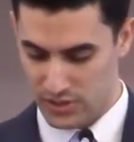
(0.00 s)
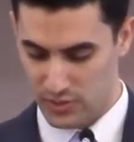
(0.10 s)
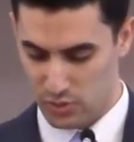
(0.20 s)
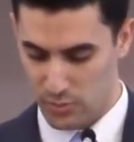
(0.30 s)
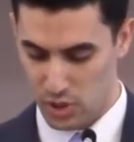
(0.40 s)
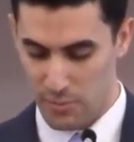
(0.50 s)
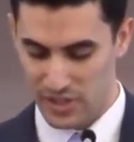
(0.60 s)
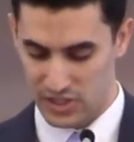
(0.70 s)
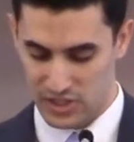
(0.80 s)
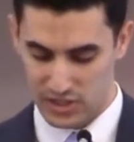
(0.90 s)
of Scripture. I'm going
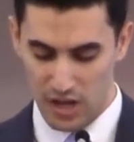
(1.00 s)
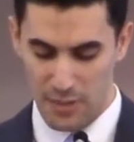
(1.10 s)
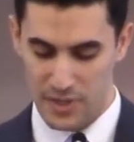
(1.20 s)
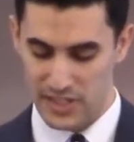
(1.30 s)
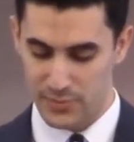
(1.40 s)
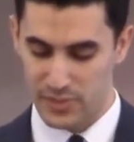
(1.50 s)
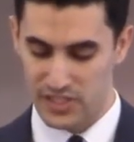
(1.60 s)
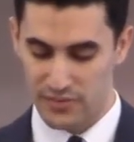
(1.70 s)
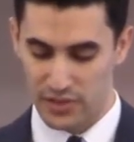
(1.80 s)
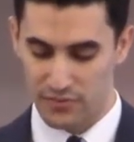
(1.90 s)
to stop at a
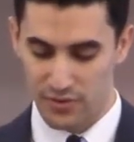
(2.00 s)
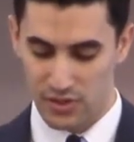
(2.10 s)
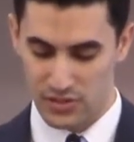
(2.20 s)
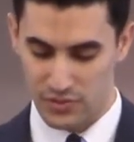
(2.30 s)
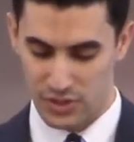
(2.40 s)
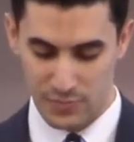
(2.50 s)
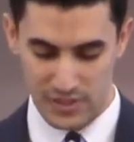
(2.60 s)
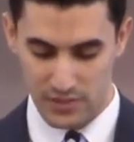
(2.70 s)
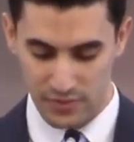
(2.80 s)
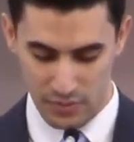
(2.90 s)
specific verse for a
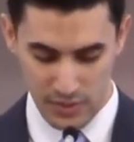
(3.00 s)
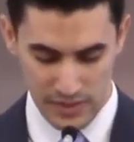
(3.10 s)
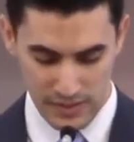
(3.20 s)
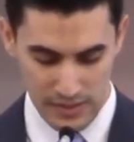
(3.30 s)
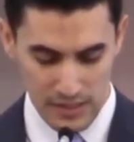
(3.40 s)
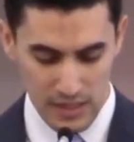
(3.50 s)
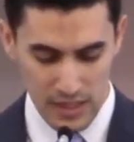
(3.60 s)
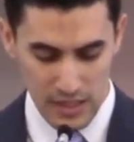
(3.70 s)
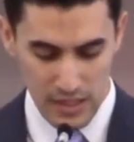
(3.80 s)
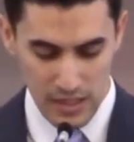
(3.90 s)
specific reason.
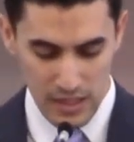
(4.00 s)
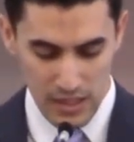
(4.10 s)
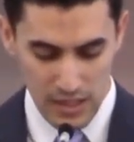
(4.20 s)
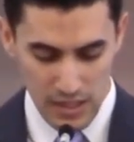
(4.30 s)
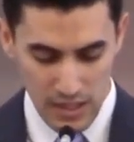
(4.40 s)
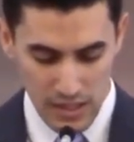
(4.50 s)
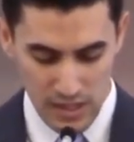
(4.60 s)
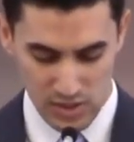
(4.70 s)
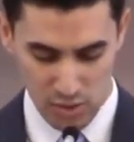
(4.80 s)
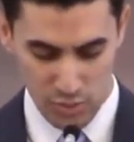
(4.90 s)

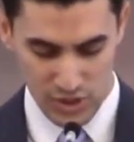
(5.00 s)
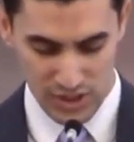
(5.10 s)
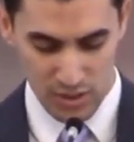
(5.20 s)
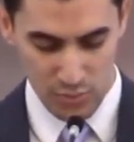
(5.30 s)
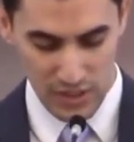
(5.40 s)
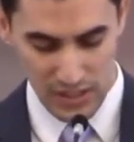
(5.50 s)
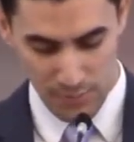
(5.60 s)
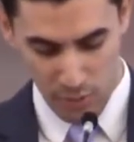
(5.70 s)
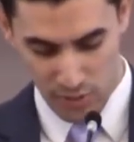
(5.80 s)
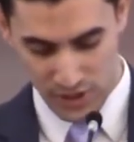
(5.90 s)
And so we're just going to read a
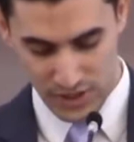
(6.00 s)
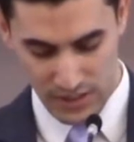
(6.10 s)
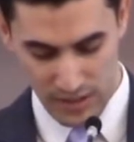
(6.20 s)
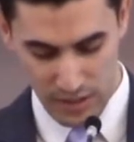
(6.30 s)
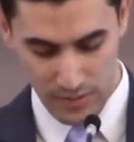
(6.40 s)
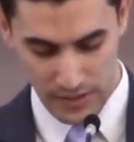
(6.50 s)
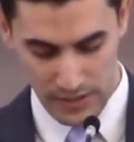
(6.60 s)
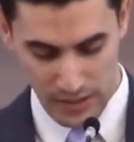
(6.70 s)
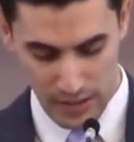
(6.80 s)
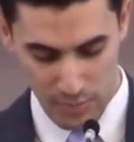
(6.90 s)
portion here,
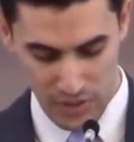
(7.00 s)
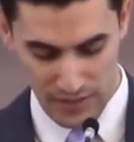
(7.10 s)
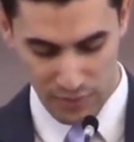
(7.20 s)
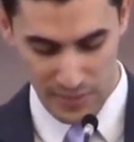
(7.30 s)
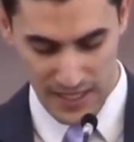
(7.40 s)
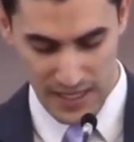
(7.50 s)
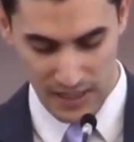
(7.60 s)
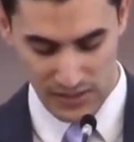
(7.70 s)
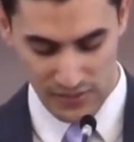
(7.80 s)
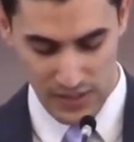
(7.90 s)
and uh, I'm reading from the
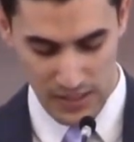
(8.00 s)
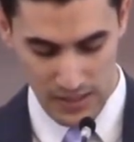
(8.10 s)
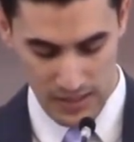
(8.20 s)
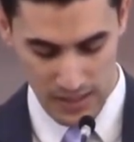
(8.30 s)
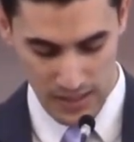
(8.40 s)
ESV